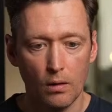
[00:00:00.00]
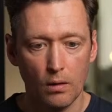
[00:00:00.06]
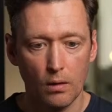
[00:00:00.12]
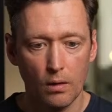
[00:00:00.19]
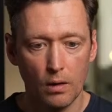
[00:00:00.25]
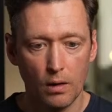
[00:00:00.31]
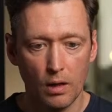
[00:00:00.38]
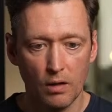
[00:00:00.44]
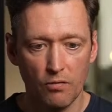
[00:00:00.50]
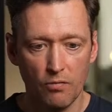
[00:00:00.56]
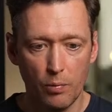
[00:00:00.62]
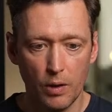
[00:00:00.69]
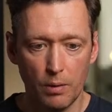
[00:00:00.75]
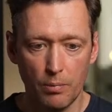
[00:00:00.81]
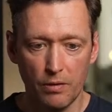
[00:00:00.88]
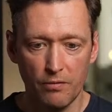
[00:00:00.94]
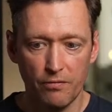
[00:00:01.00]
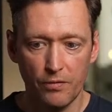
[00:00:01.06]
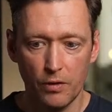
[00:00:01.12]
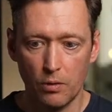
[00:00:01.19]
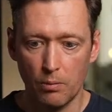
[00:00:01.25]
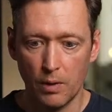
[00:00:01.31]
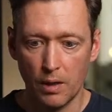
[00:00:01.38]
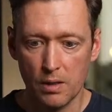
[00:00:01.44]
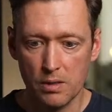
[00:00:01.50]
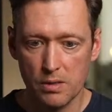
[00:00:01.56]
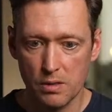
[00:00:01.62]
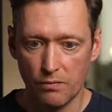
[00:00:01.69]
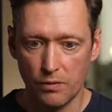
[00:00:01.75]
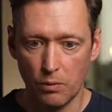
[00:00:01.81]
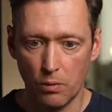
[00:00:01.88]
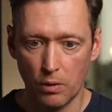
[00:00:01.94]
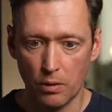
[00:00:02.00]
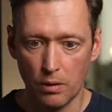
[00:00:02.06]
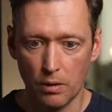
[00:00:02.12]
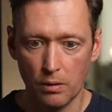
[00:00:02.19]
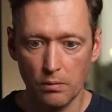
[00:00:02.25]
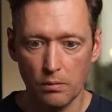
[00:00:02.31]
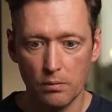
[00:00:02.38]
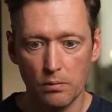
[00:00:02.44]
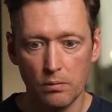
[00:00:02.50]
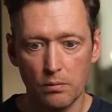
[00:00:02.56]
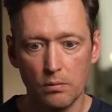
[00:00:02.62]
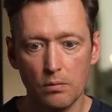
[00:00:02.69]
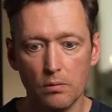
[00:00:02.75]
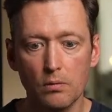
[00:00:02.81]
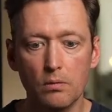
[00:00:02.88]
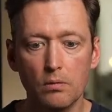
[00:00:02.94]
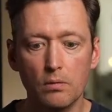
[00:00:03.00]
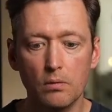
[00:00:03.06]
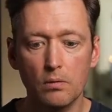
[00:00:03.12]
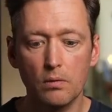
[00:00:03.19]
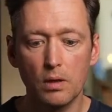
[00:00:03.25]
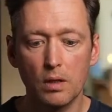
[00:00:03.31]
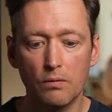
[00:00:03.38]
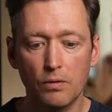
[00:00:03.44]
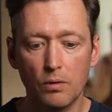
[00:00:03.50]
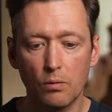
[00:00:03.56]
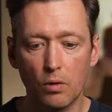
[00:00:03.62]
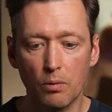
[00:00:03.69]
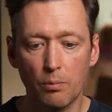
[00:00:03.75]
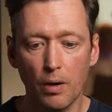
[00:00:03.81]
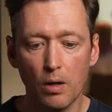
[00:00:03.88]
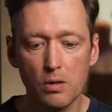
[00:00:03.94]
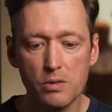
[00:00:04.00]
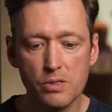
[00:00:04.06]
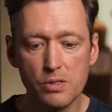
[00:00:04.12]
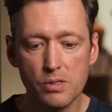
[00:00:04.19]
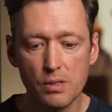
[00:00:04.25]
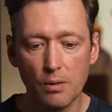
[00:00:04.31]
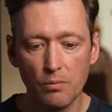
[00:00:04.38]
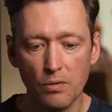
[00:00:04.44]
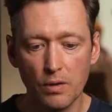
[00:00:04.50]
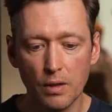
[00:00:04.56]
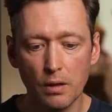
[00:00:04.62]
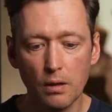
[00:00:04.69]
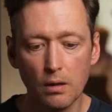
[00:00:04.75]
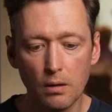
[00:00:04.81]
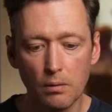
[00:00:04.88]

Can give people a few minutes if you want to post something.